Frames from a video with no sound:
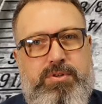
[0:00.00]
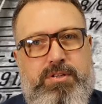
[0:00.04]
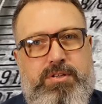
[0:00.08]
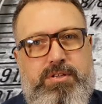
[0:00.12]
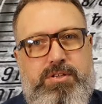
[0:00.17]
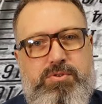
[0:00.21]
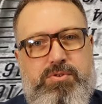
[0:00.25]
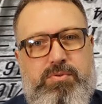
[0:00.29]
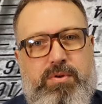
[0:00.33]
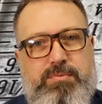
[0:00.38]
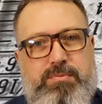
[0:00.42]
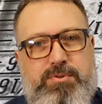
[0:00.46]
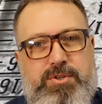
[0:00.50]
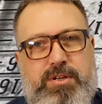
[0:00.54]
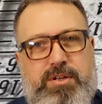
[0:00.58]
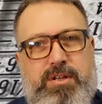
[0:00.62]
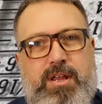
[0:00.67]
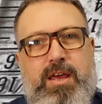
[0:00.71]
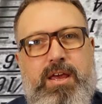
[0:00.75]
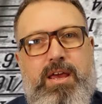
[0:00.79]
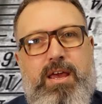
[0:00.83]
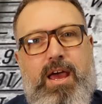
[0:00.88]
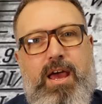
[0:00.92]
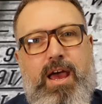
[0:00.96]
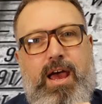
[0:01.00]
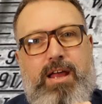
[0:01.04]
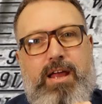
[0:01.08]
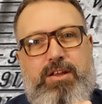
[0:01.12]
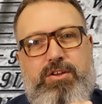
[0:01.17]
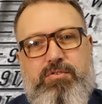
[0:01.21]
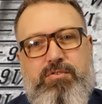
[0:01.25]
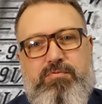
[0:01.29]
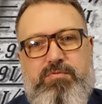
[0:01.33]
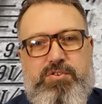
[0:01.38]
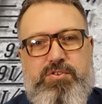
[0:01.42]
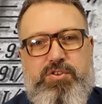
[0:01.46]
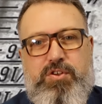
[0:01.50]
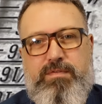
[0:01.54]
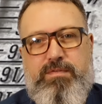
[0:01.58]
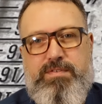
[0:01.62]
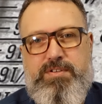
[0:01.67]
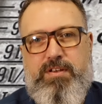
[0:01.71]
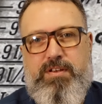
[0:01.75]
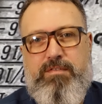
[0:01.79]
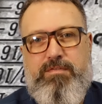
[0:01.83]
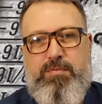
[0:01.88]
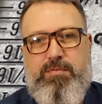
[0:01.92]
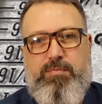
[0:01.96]
in the description and you can reserve
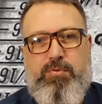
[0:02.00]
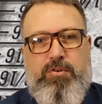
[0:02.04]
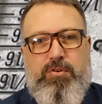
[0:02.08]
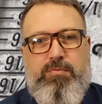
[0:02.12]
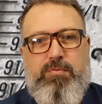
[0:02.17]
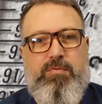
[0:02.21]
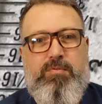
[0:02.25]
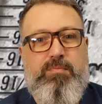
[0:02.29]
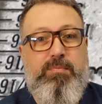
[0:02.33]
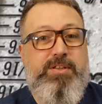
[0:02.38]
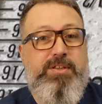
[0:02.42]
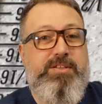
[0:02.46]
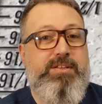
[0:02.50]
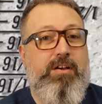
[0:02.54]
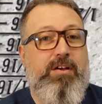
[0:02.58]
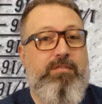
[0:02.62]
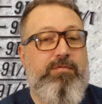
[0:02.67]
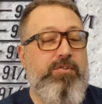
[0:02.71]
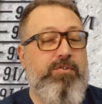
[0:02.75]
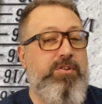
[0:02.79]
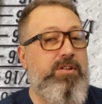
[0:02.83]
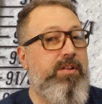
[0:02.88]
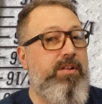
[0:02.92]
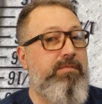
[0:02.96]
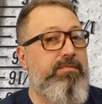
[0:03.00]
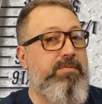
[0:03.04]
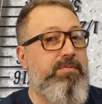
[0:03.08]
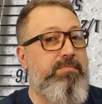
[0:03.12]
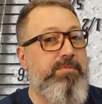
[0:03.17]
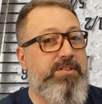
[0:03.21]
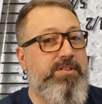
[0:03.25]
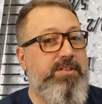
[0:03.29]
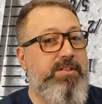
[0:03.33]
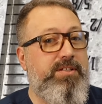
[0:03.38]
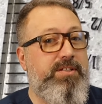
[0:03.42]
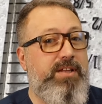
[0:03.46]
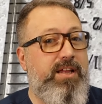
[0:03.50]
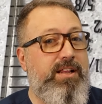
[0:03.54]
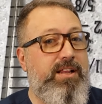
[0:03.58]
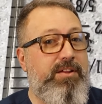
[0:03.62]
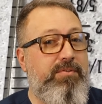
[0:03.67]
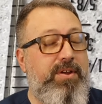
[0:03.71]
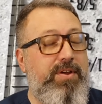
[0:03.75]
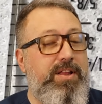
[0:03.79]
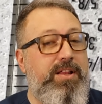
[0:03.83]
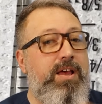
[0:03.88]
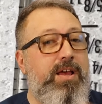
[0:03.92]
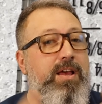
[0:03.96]
yourself an appointment with myself or the lovely Mr. Taylor
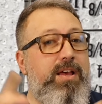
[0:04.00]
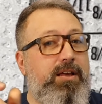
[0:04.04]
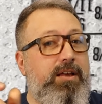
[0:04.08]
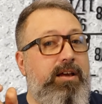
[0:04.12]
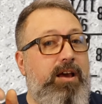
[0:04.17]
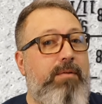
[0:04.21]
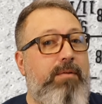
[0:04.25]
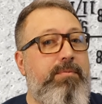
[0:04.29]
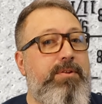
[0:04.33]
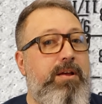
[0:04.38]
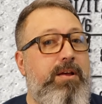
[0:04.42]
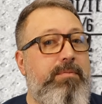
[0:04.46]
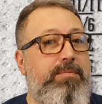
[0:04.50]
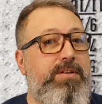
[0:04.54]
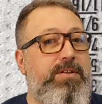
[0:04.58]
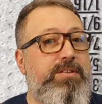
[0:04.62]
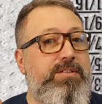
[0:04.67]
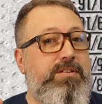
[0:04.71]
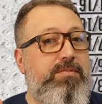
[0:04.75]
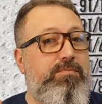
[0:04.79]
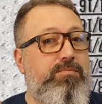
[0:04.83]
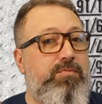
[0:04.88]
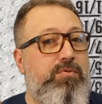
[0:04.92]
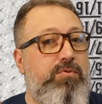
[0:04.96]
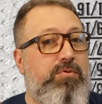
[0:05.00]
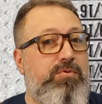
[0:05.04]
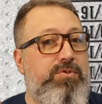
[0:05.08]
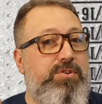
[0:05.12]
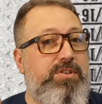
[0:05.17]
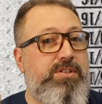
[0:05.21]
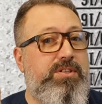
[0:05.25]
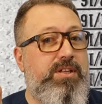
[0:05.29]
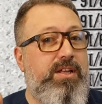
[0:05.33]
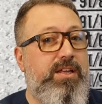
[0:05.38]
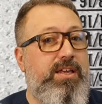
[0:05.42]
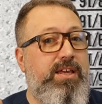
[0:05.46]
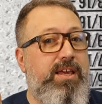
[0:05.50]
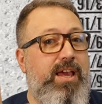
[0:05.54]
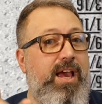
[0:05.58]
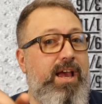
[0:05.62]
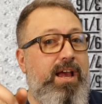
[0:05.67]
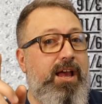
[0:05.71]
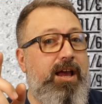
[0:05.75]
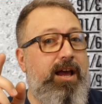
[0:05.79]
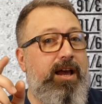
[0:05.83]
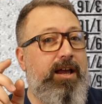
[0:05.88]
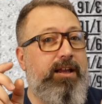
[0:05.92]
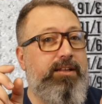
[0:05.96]
Green. Coming up is some more sticky
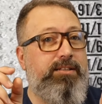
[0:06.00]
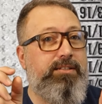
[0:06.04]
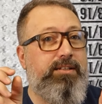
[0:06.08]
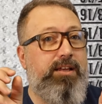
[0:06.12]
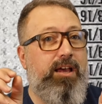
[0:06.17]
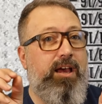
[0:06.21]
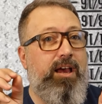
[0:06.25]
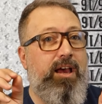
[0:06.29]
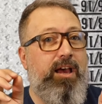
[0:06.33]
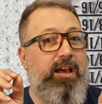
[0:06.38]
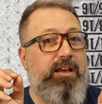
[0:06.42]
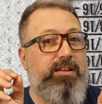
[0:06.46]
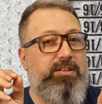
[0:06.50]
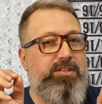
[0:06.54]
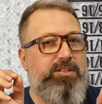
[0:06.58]
and uh,